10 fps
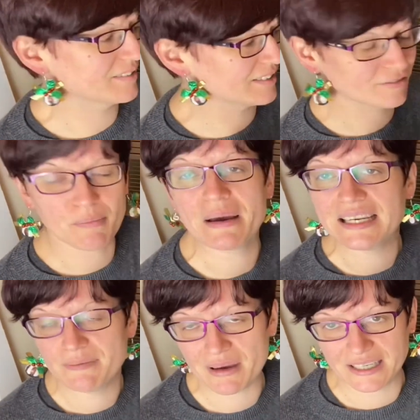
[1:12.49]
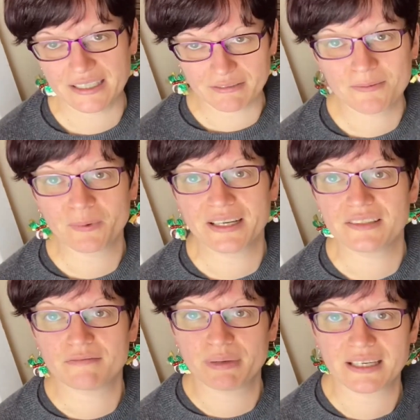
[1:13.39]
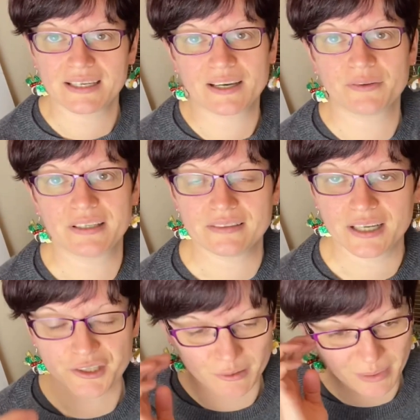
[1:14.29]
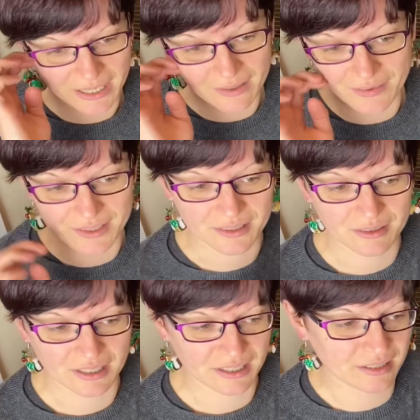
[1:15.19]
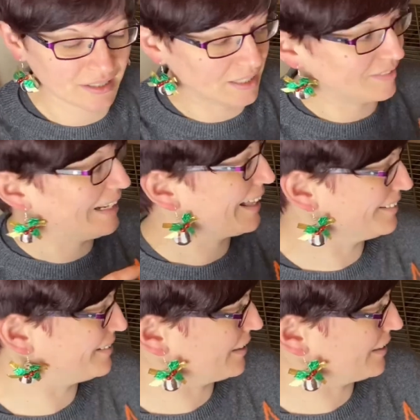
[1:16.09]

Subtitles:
And there are many, many different ways of picking out these natural behaviours and kind of enhancing